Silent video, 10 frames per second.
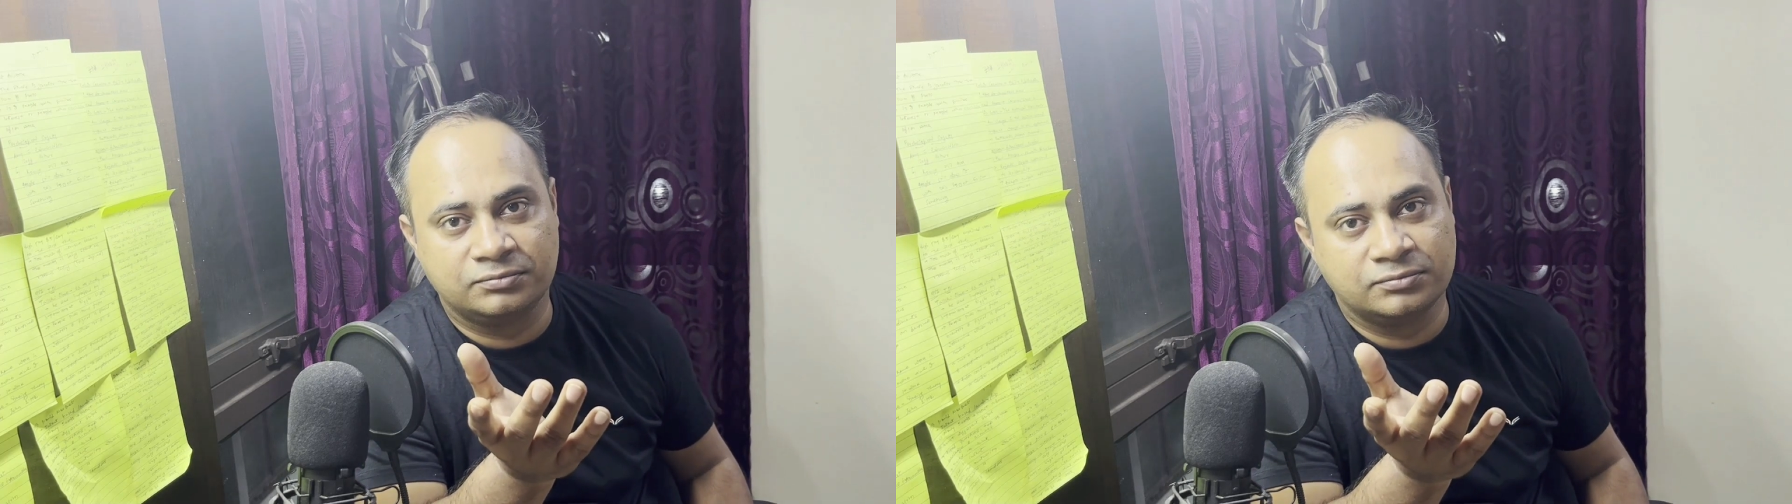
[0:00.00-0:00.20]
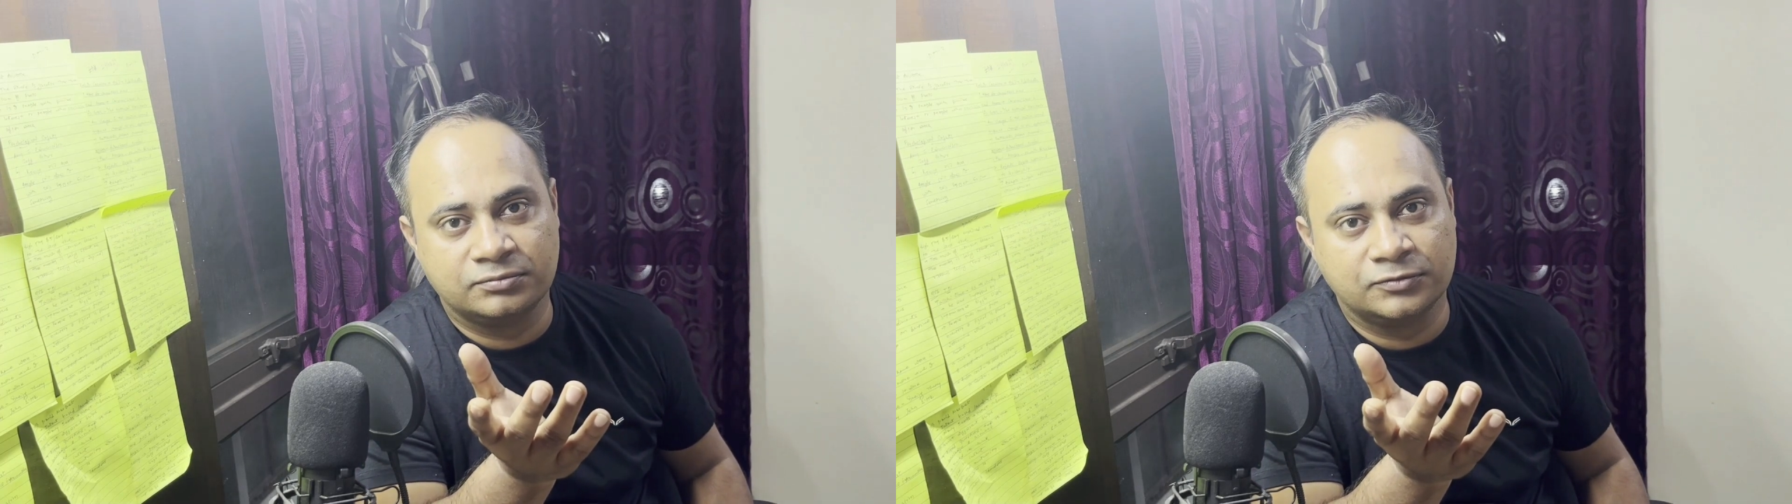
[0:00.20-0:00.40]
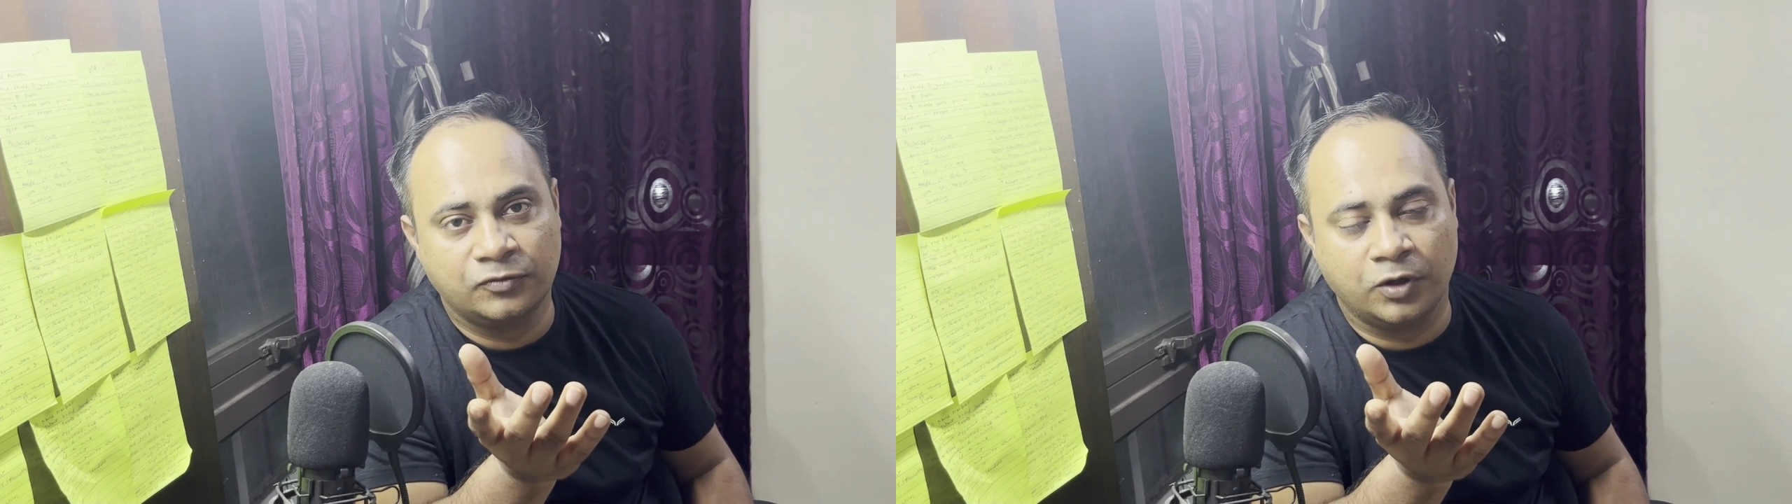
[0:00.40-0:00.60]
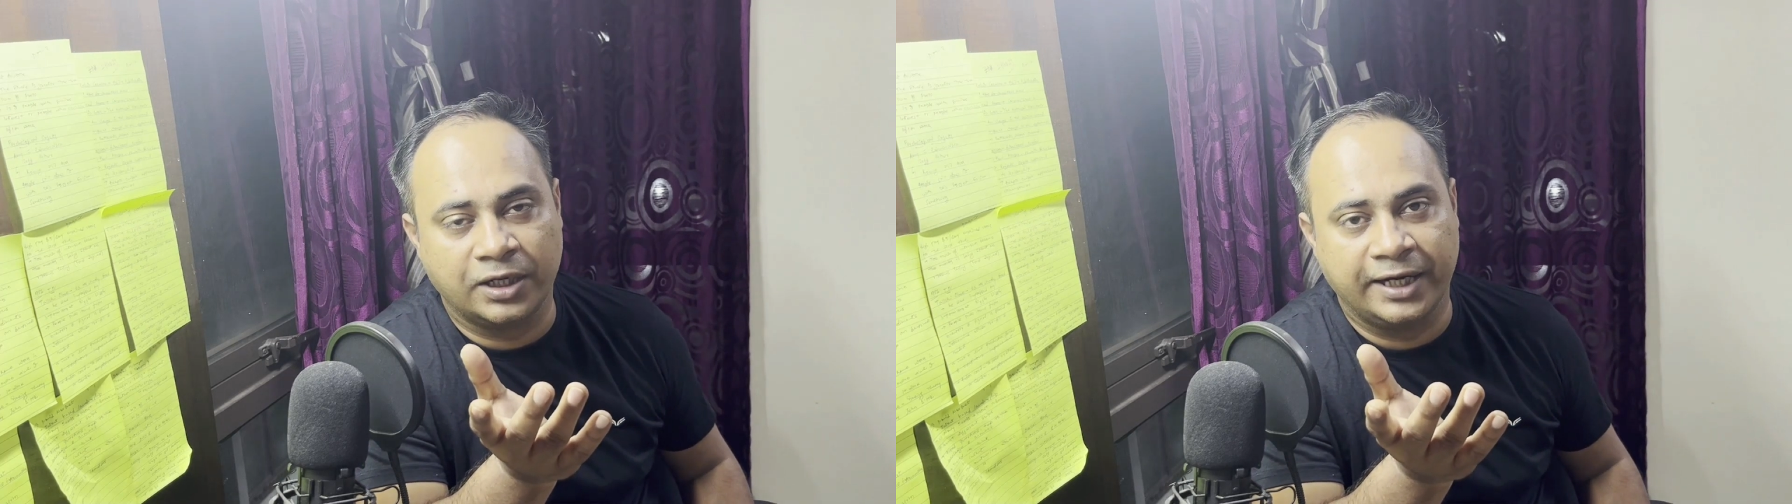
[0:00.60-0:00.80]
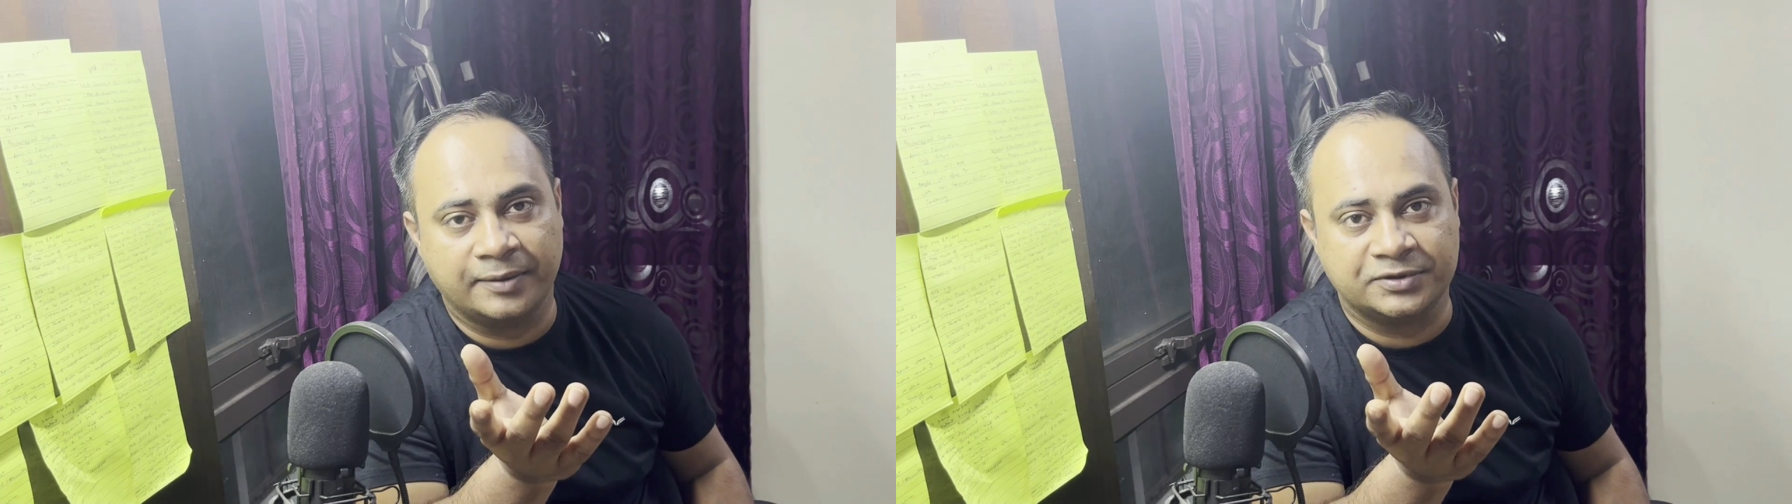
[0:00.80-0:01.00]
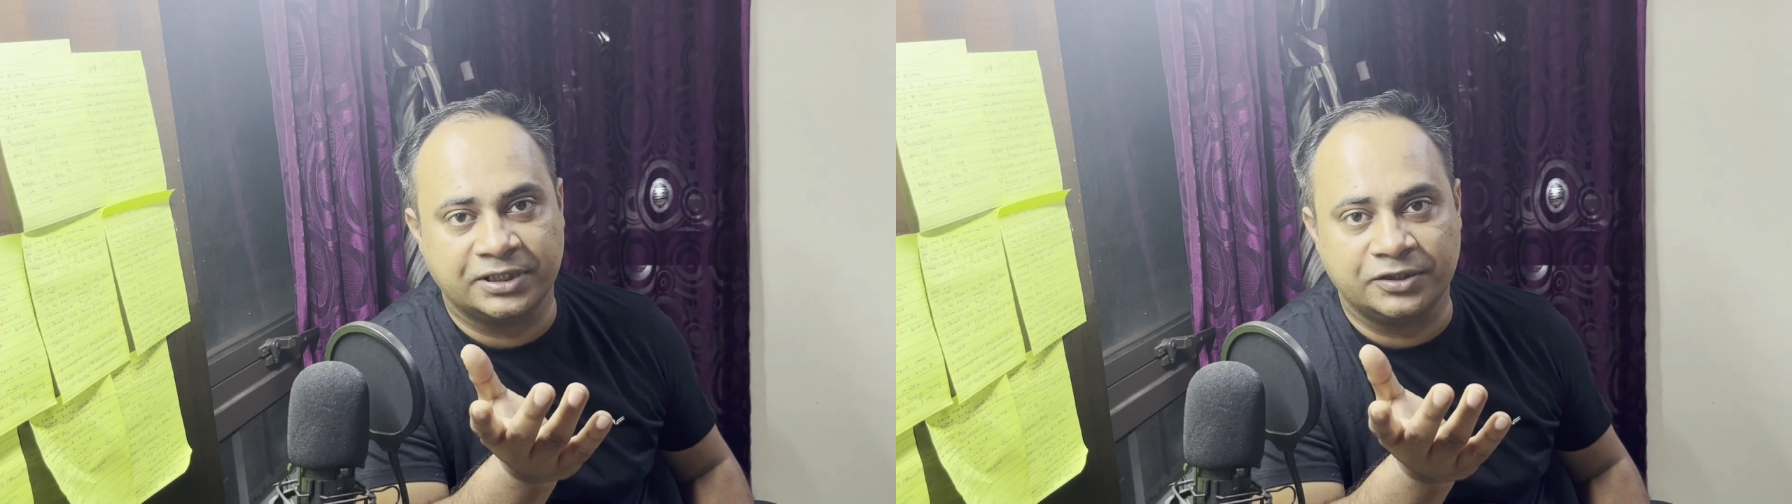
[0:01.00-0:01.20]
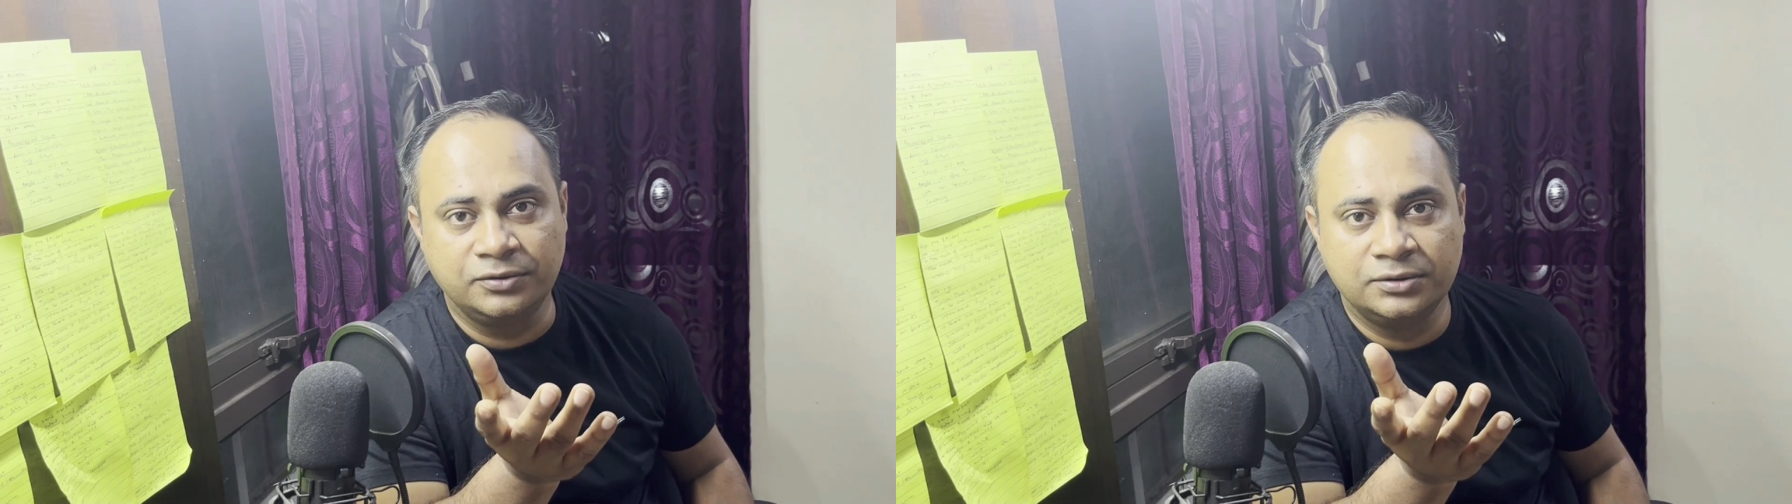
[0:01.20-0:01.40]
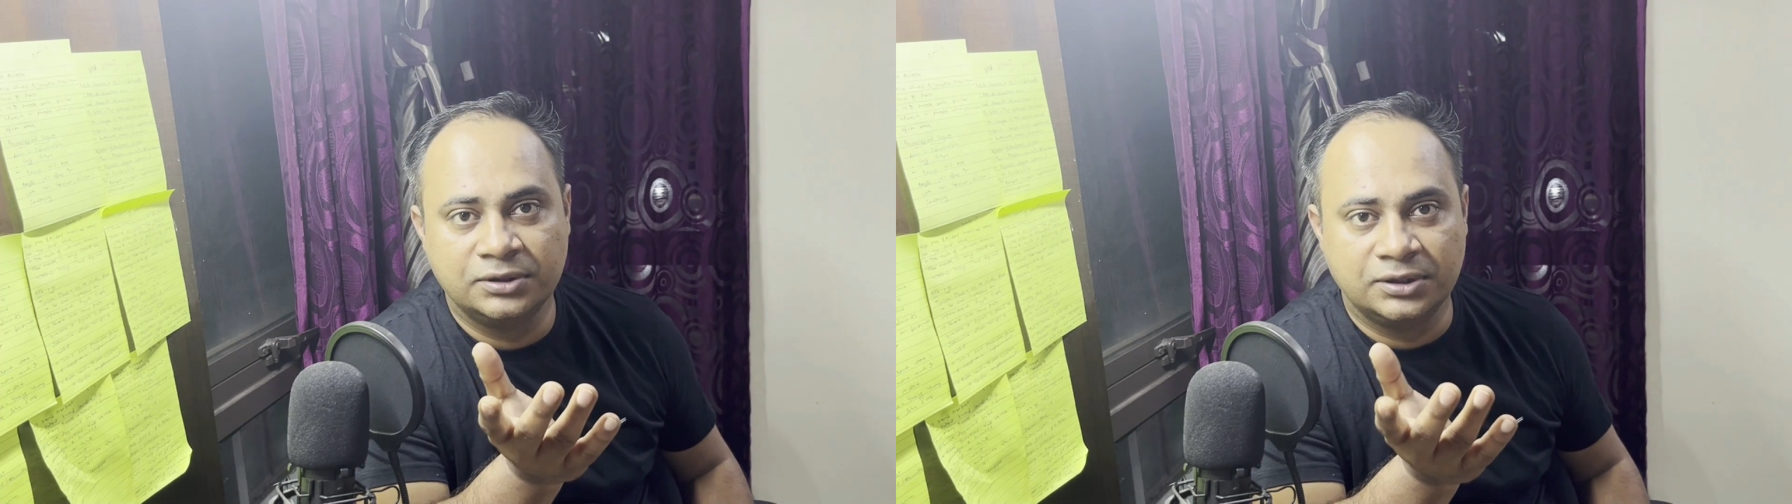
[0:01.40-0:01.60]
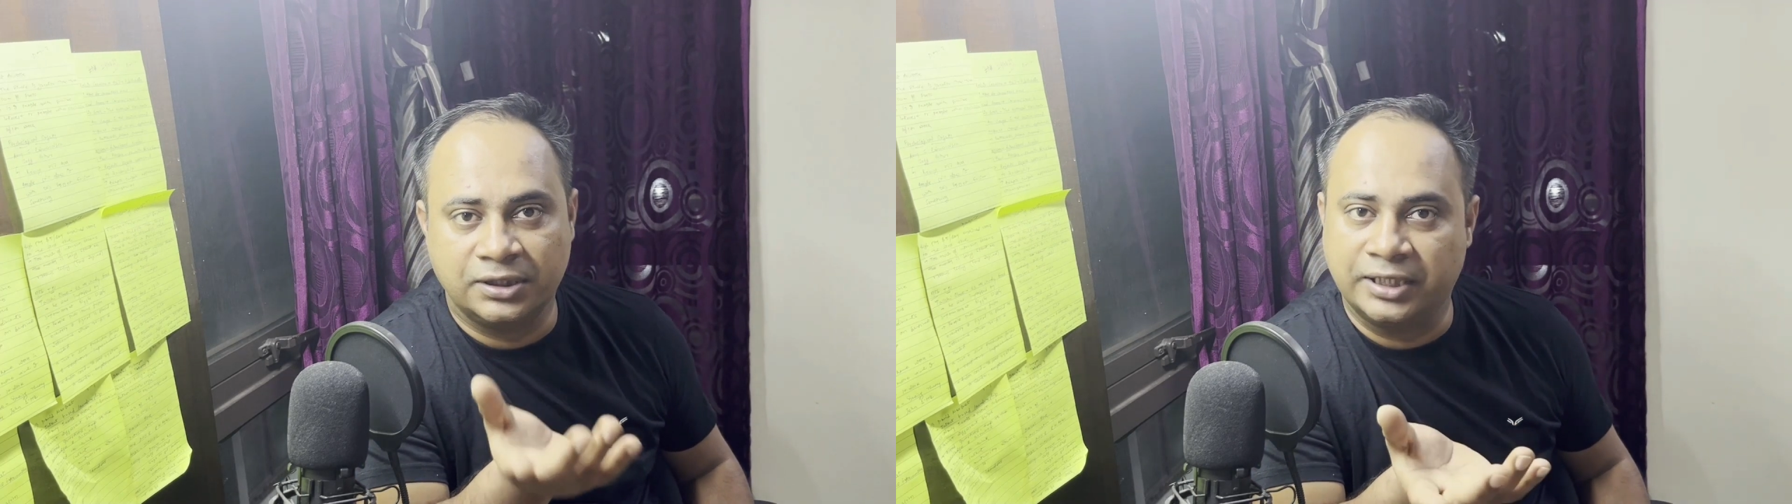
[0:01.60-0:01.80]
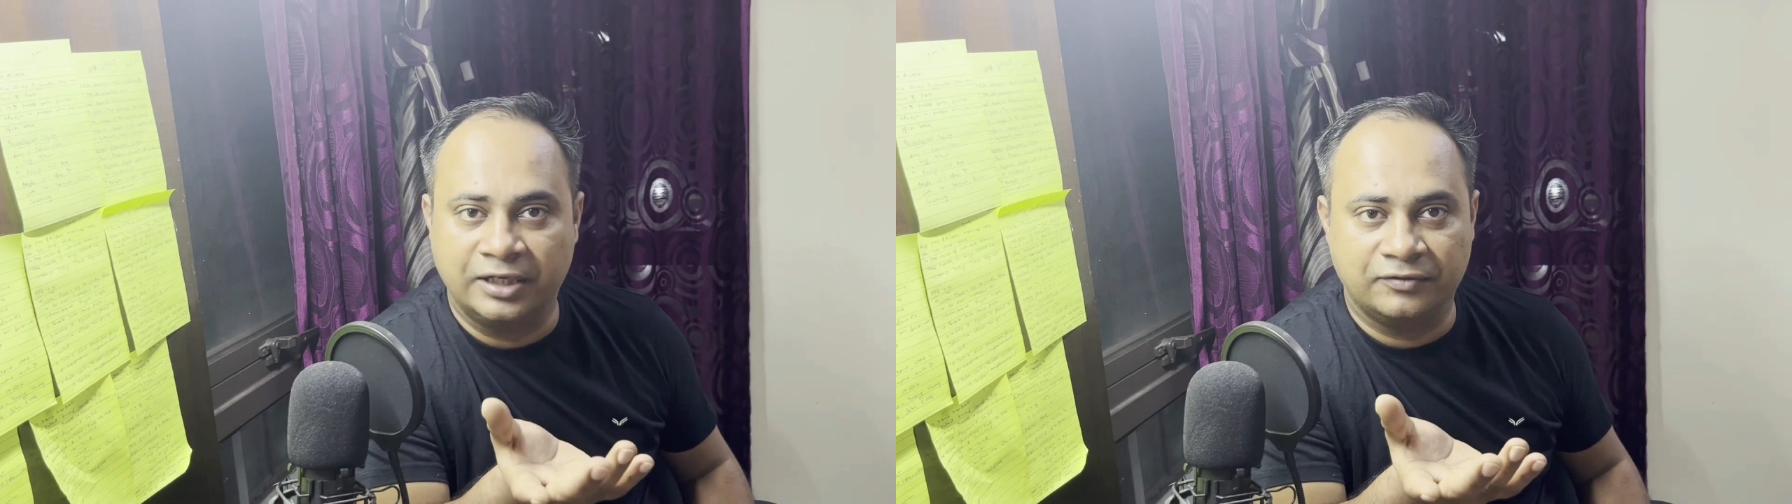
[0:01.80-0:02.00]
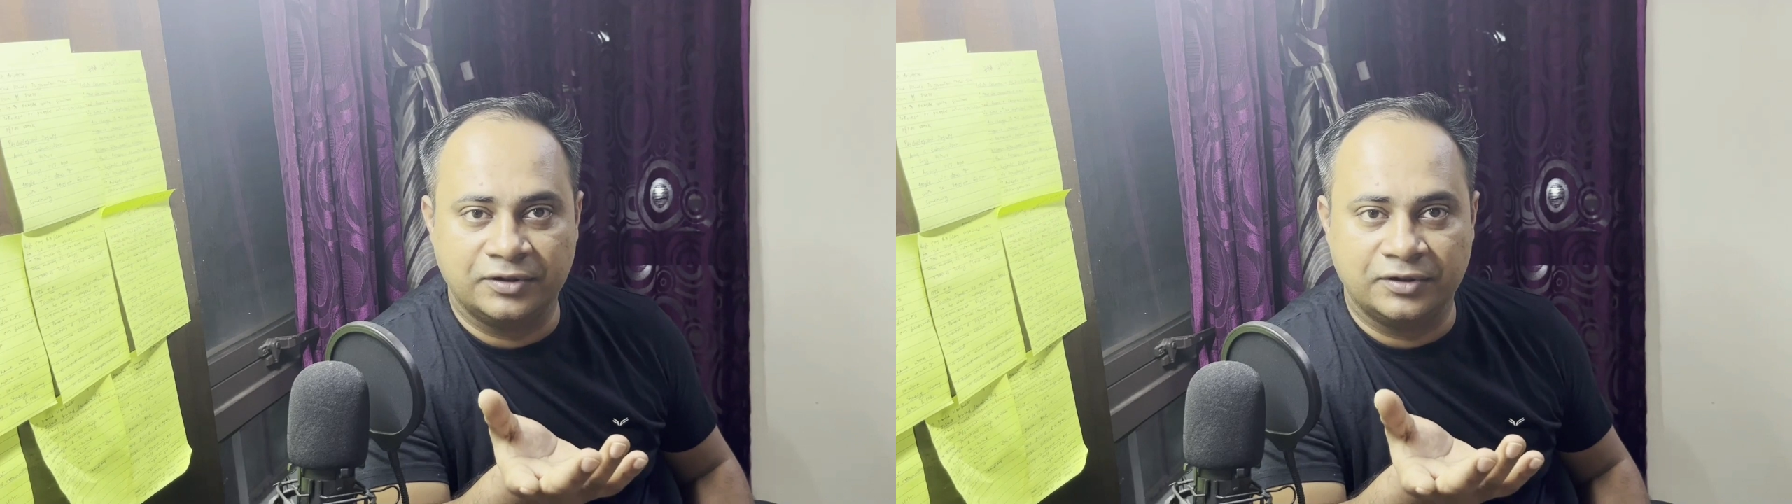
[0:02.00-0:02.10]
work items that you deliver,